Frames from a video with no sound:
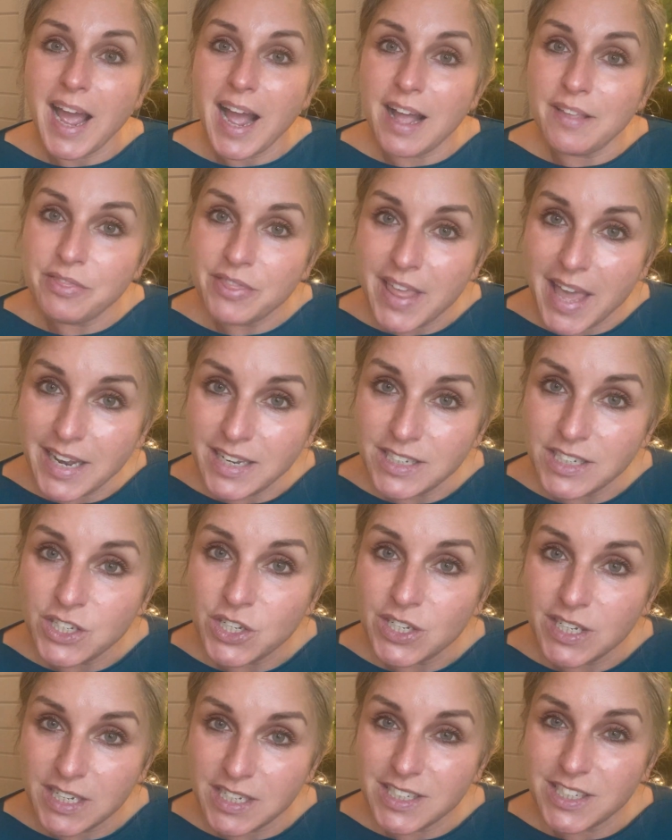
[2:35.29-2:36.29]
and then
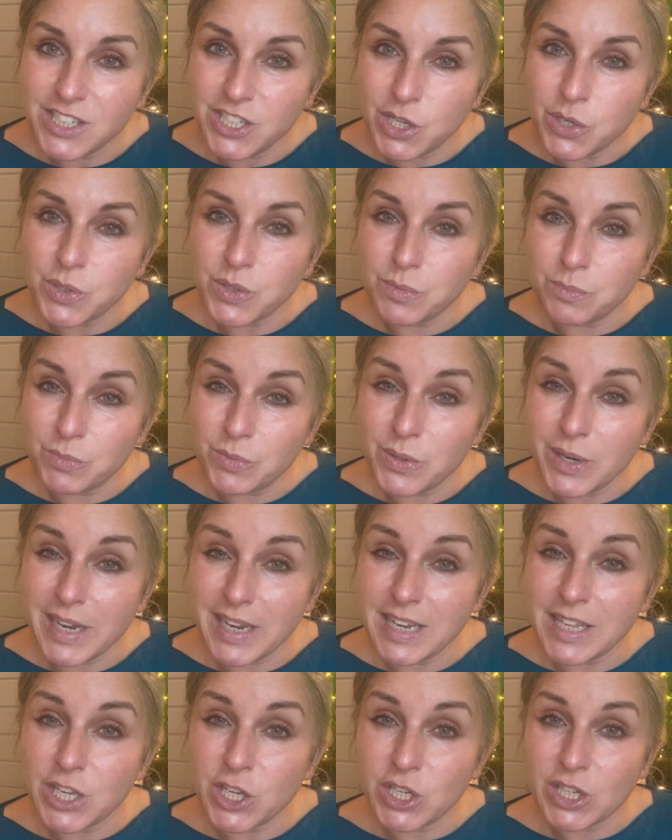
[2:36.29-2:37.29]
you need to do some
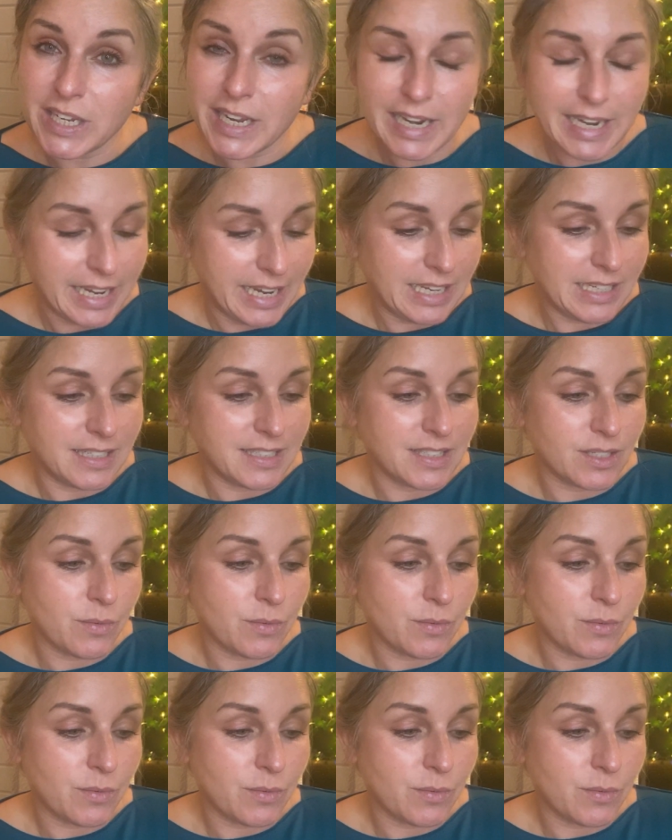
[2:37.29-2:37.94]
really good cleaning.